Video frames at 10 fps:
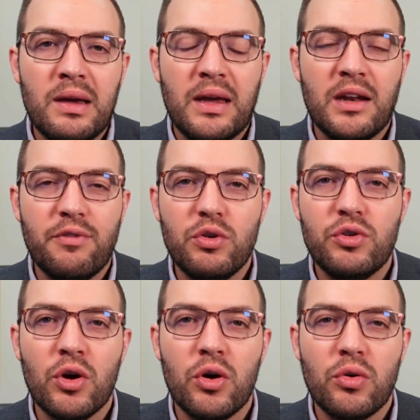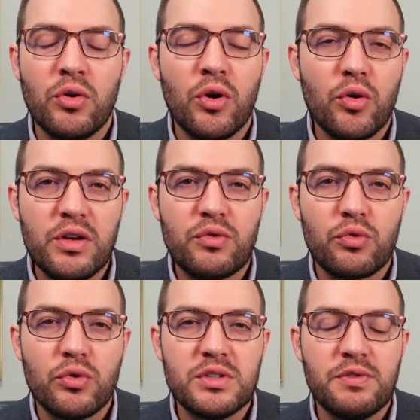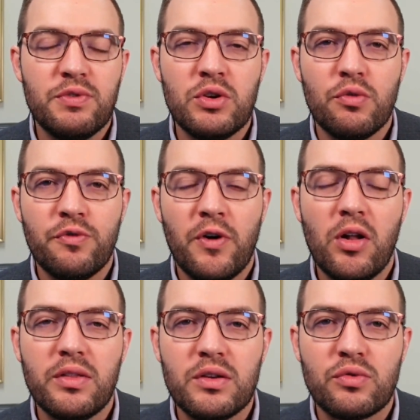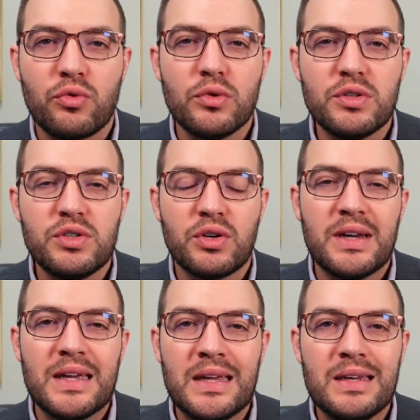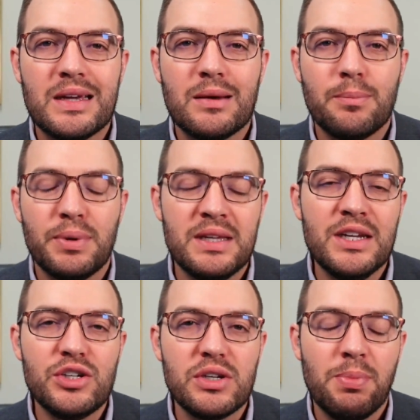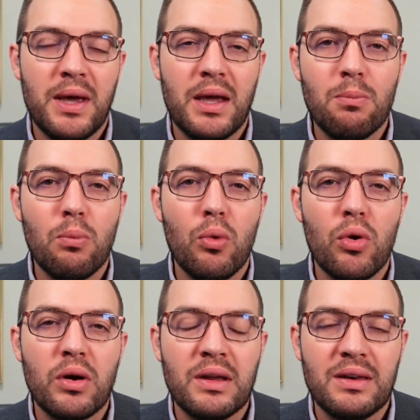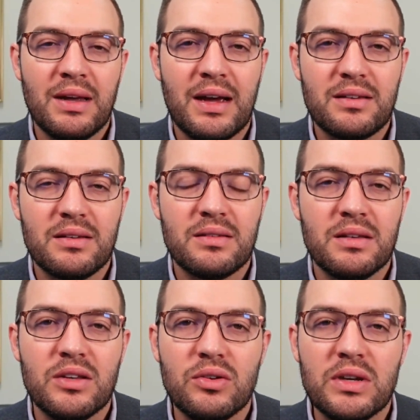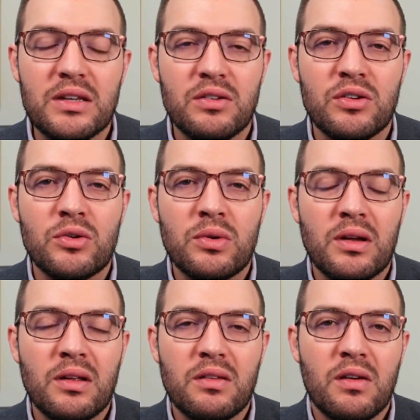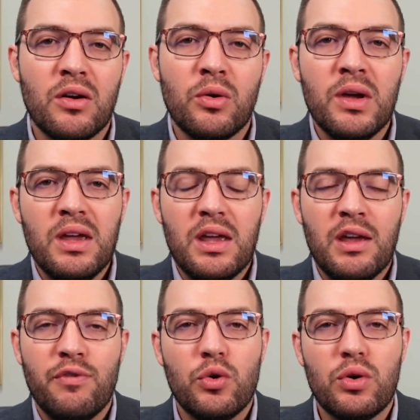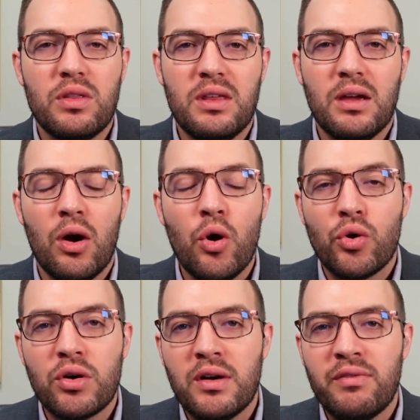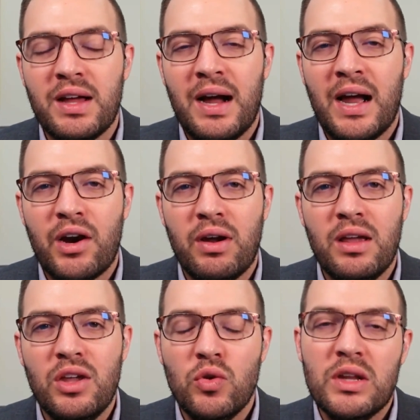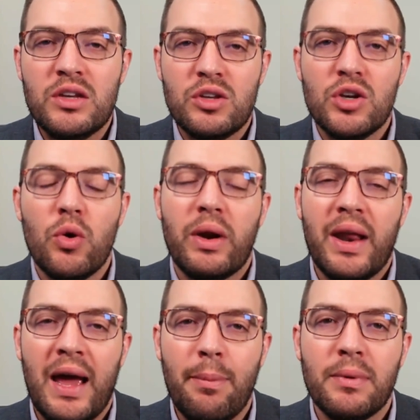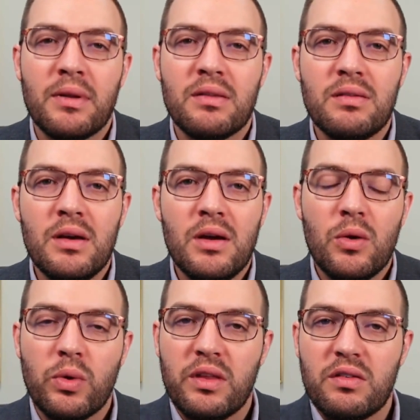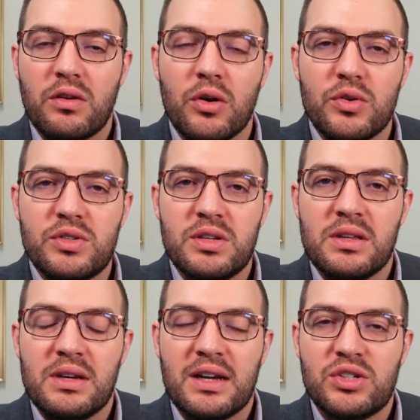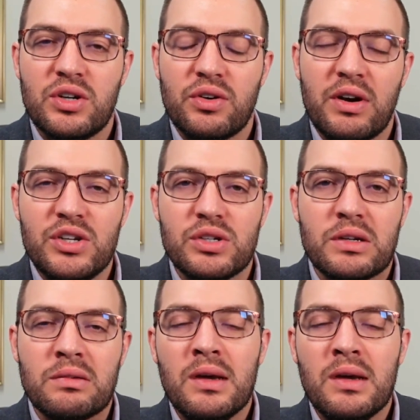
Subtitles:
And if you don't know these rules, if you don't follow these rules, you're going to end up potentially paying more in taxes than you need to. And so, if you're the owner of the IRA, you need to know what happens when this goes to the next generation.